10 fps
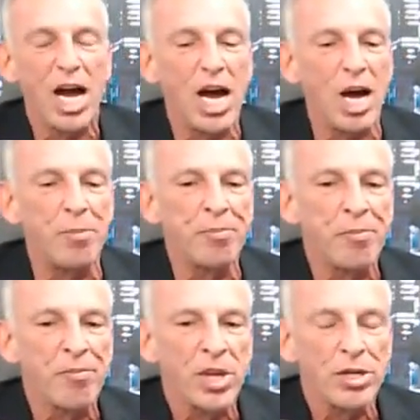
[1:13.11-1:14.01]
Um,
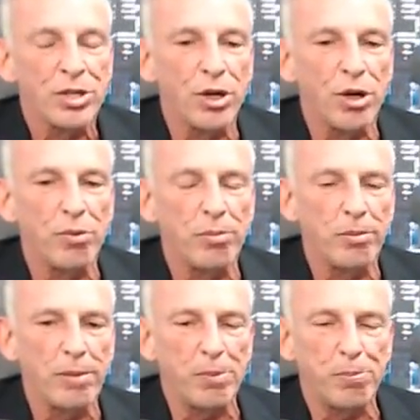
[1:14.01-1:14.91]
so
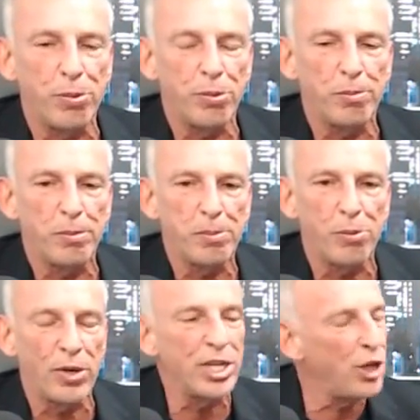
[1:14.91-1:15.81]
my my
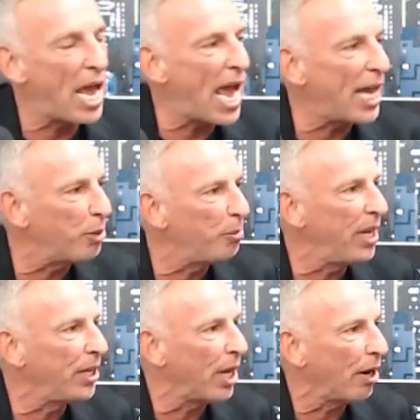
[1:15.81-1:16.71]
point is, you had to
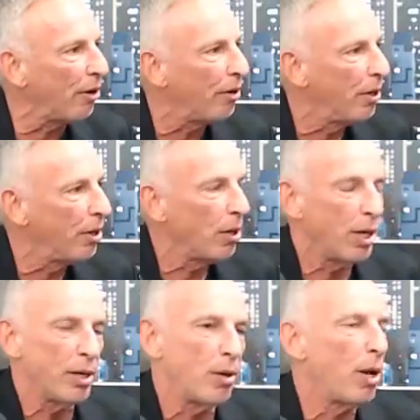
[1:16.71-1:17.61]
be there.
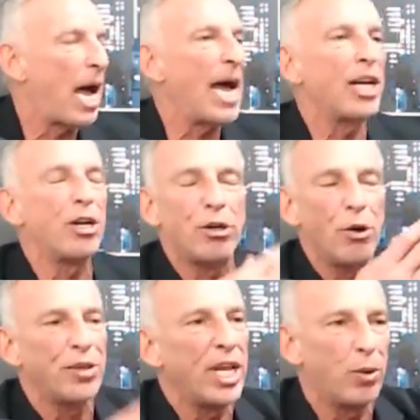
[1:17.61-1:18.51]
And I
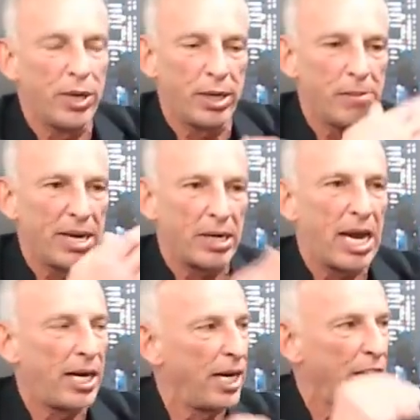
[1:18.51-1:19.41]
don't think we can make
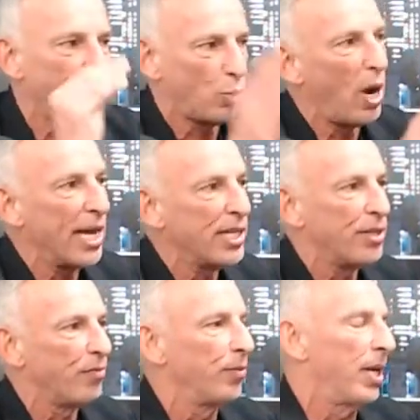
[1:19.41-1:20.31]
lightning hit
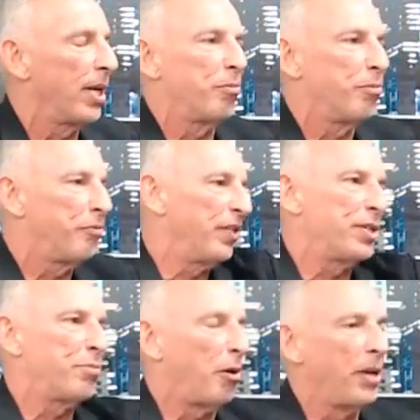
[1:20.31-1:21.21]
twice. If they,
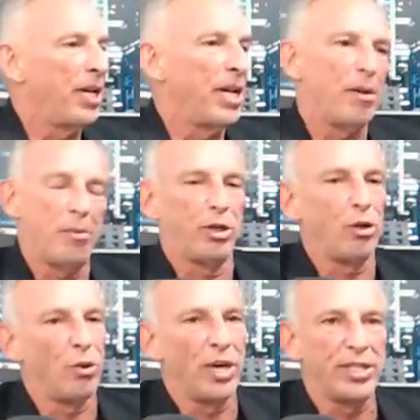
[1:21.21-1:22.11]
Vince brought me in, that'd be
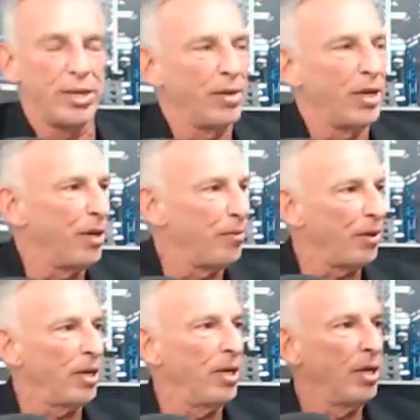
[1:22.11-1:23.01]
totally something different.